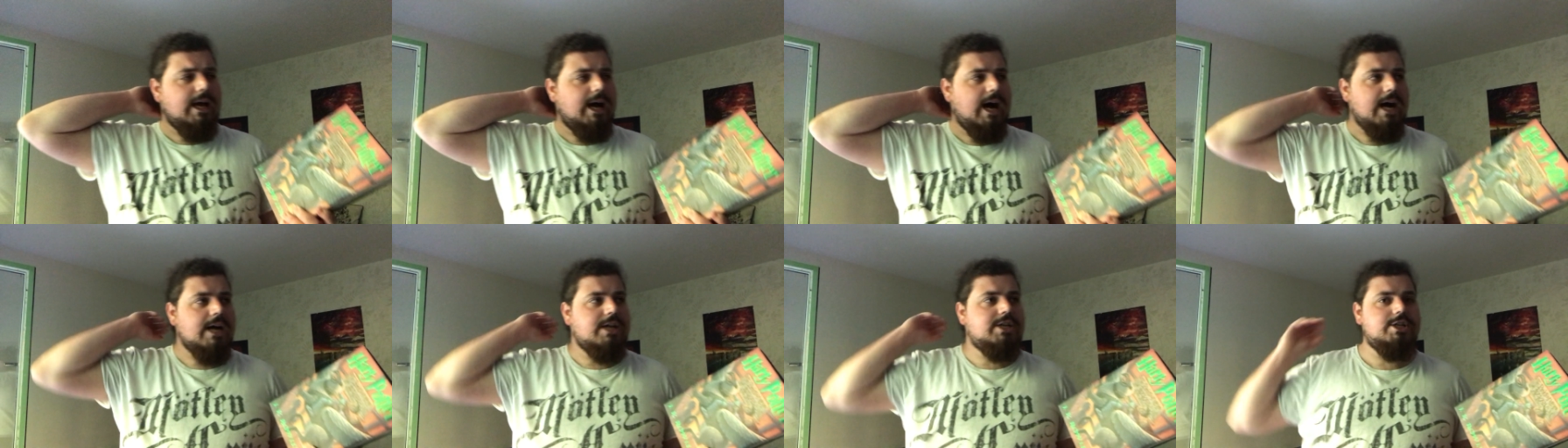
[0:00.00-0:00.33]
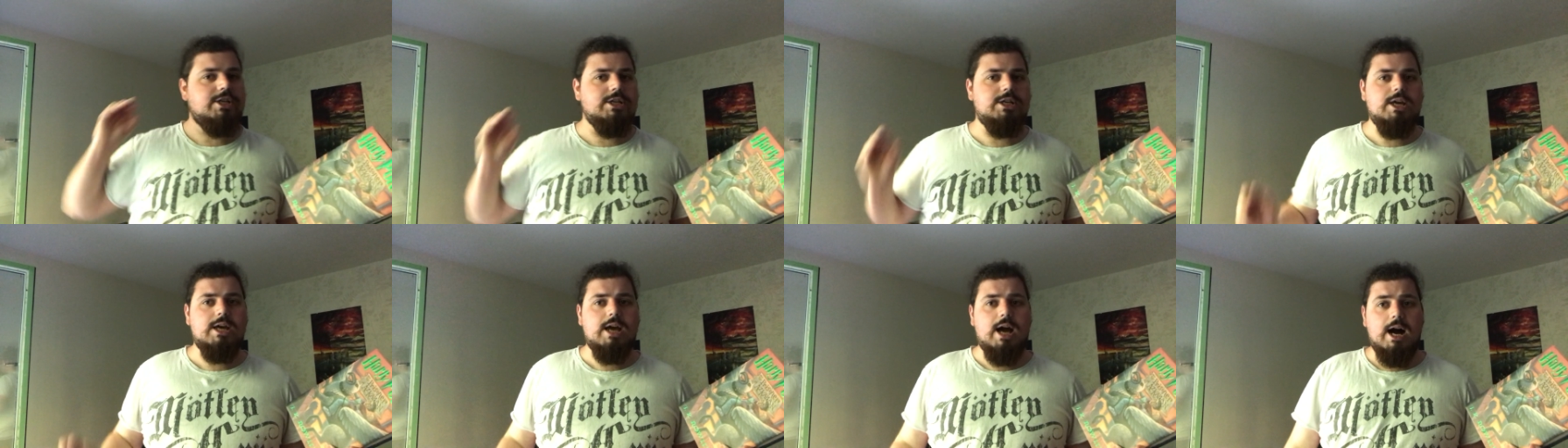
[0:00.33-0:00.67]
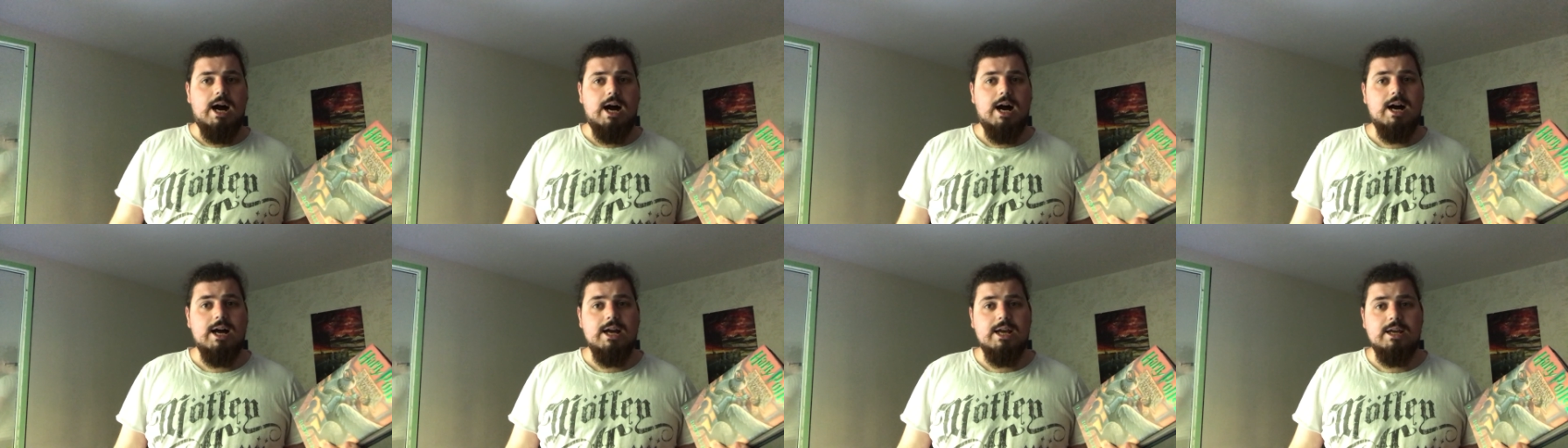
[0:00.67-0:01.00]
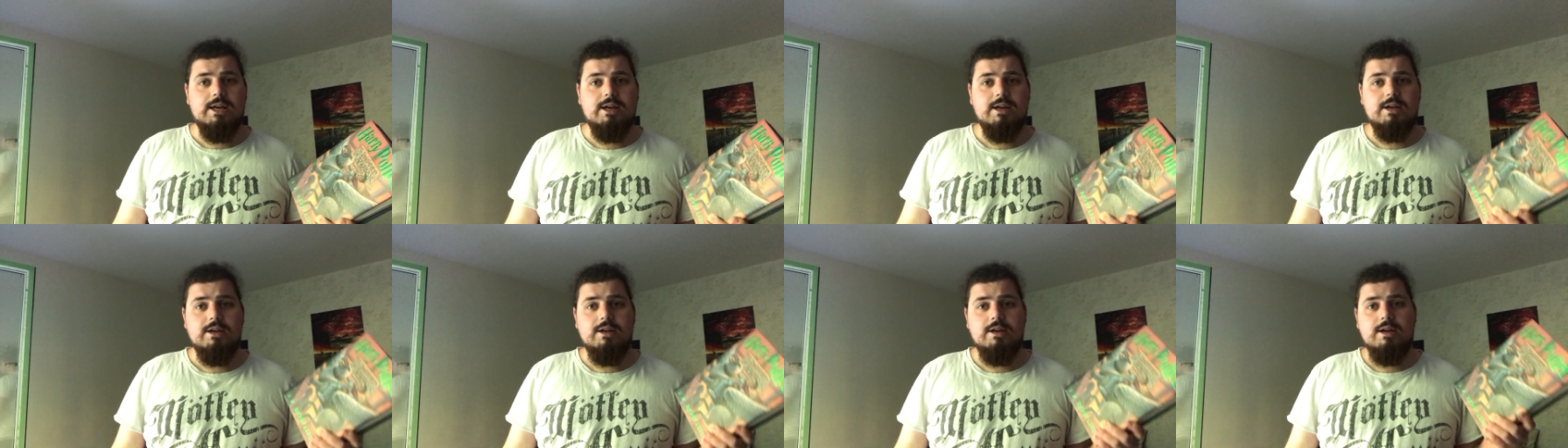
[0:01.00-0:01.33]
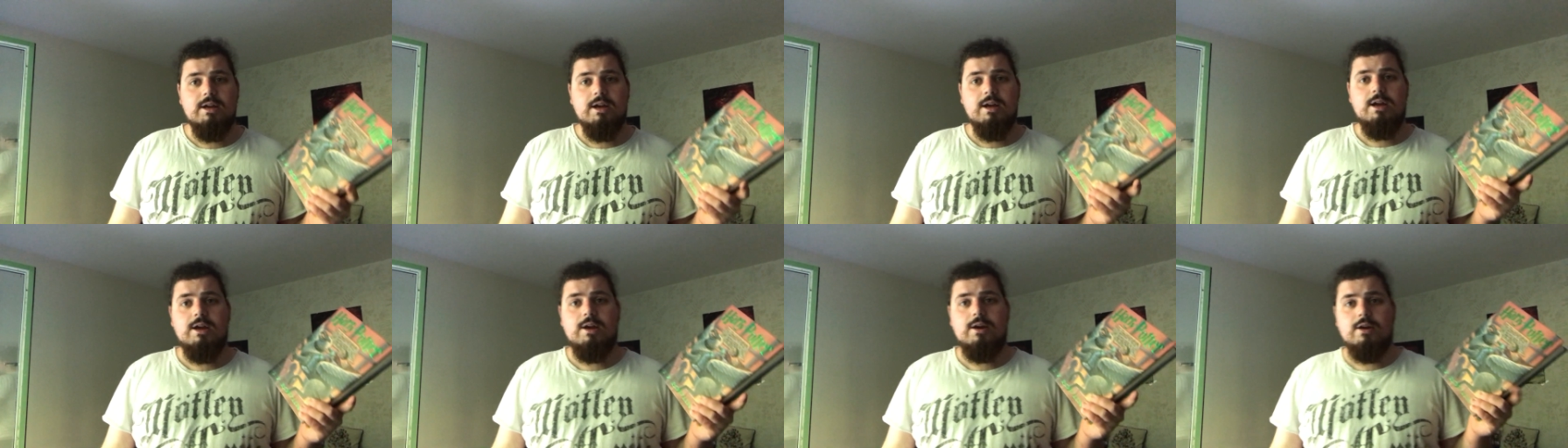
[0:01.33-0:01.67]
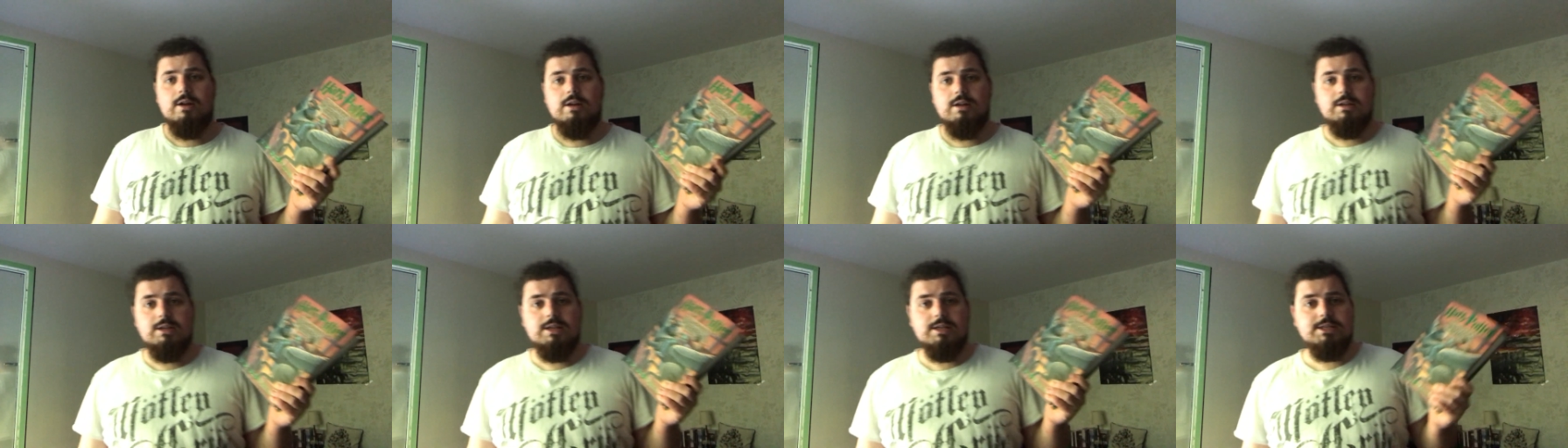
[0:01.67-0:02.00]
Actually,
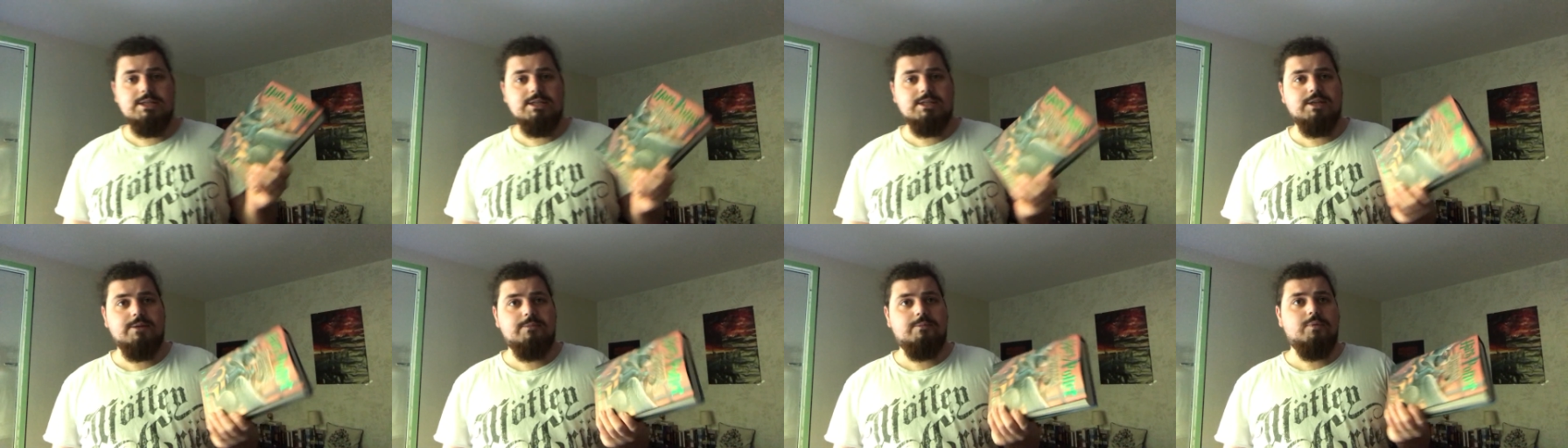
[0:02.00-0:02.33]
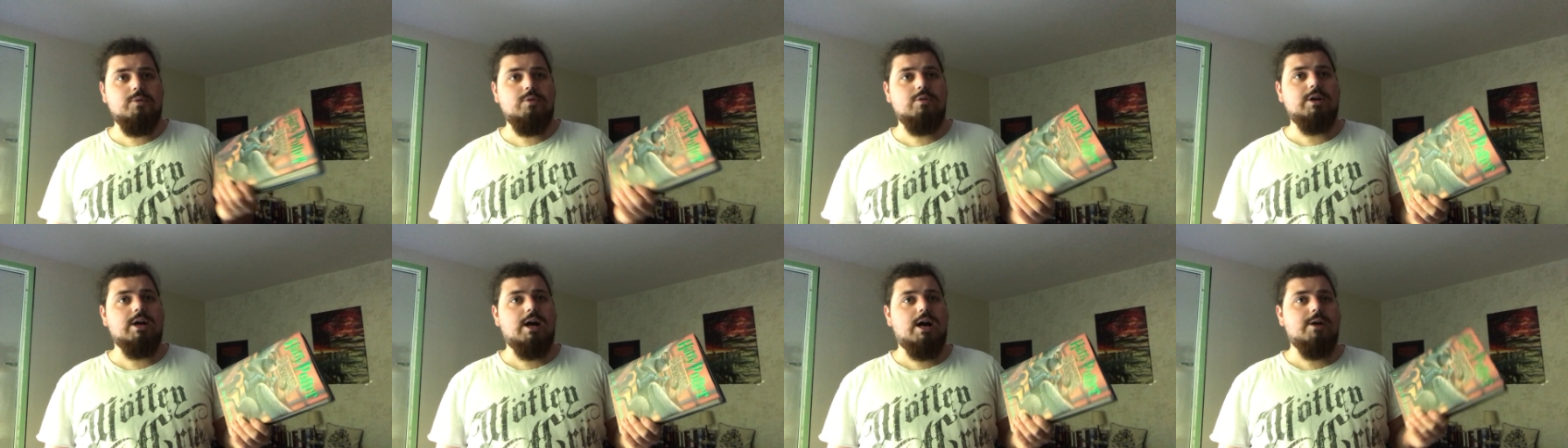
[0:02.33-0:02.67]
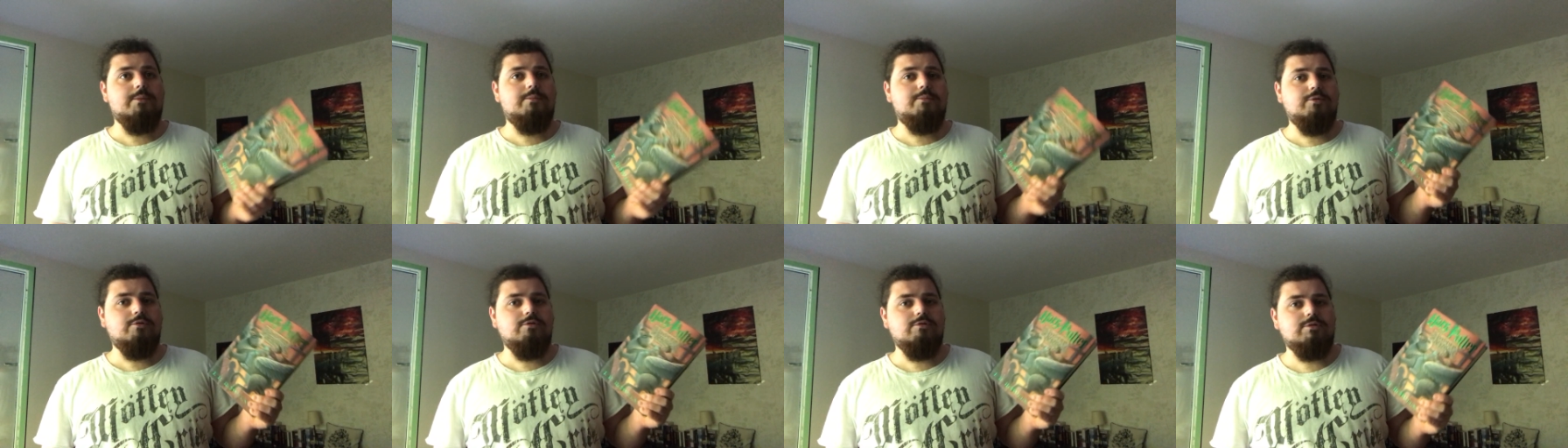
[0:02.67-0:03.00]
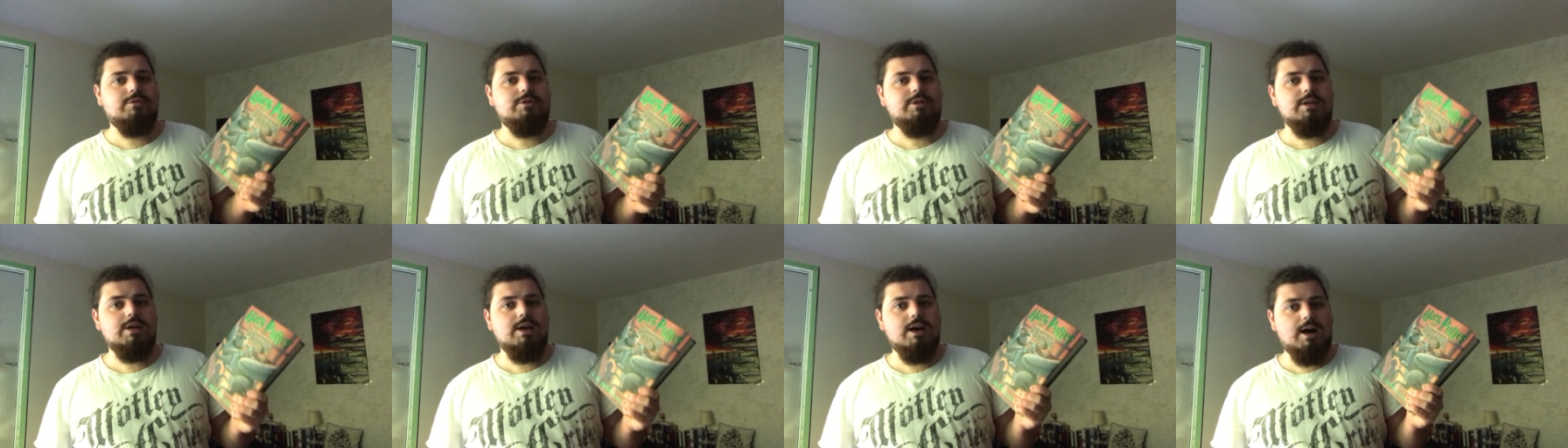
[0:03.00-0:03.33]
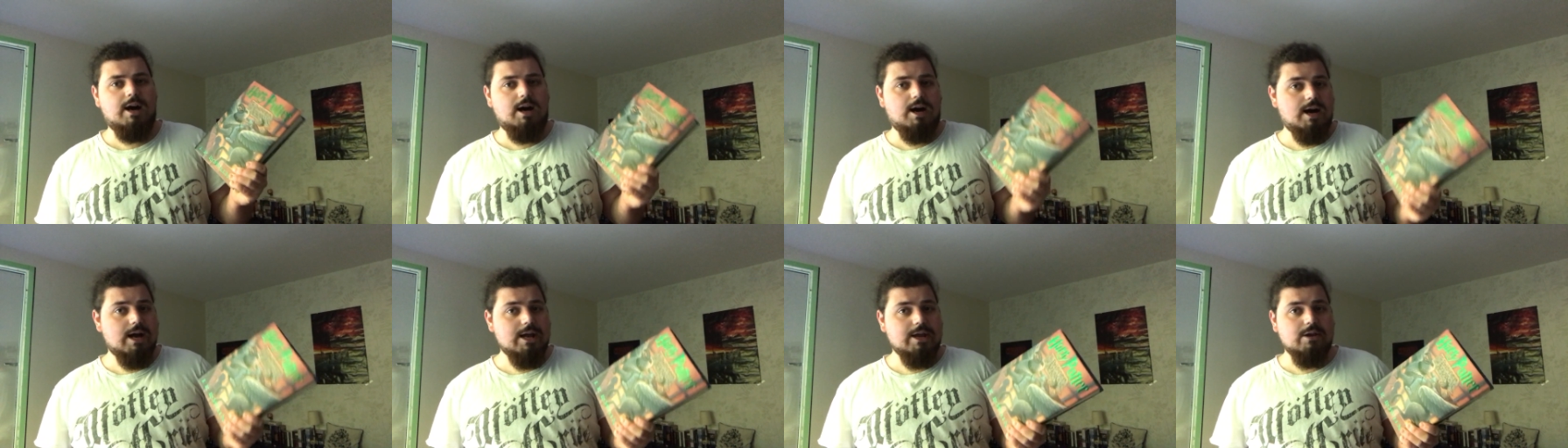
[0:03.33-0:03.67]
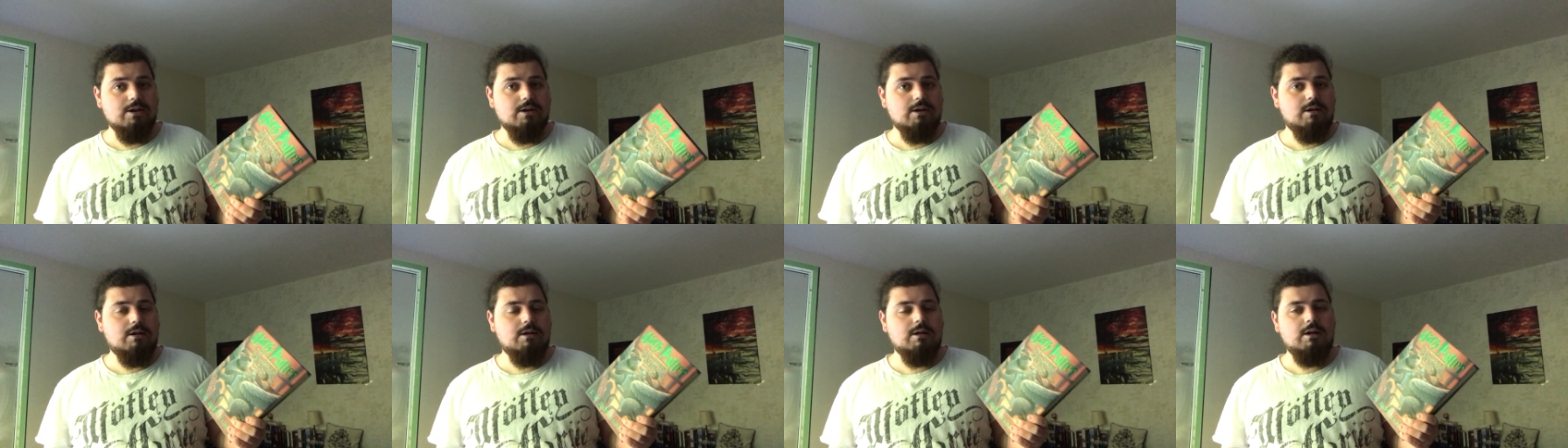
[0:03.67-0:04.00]
this is the book I put
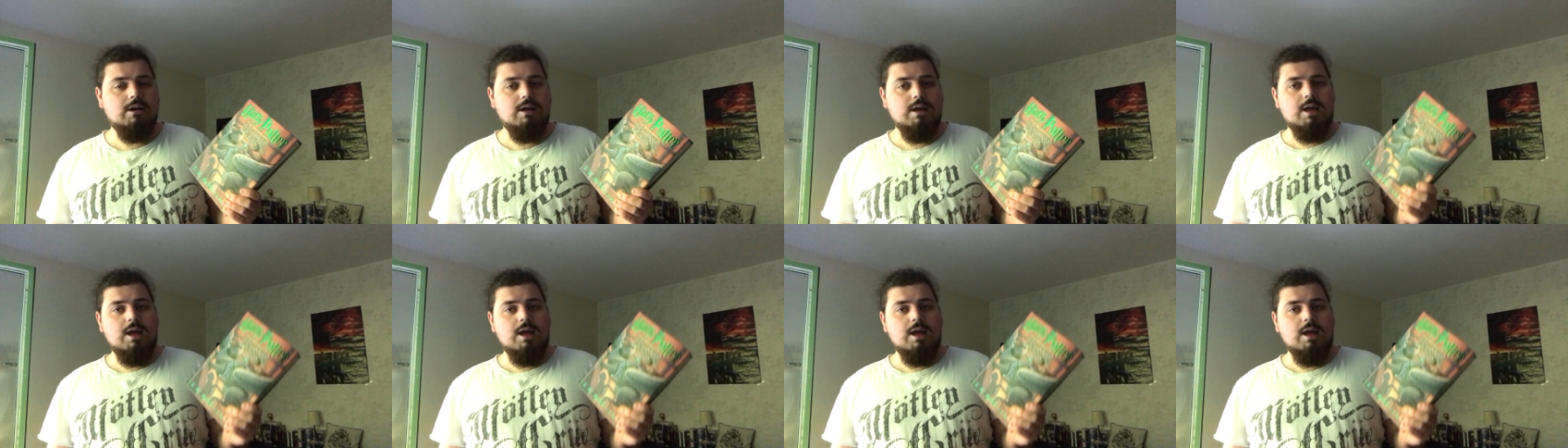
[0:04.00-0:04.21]
higher.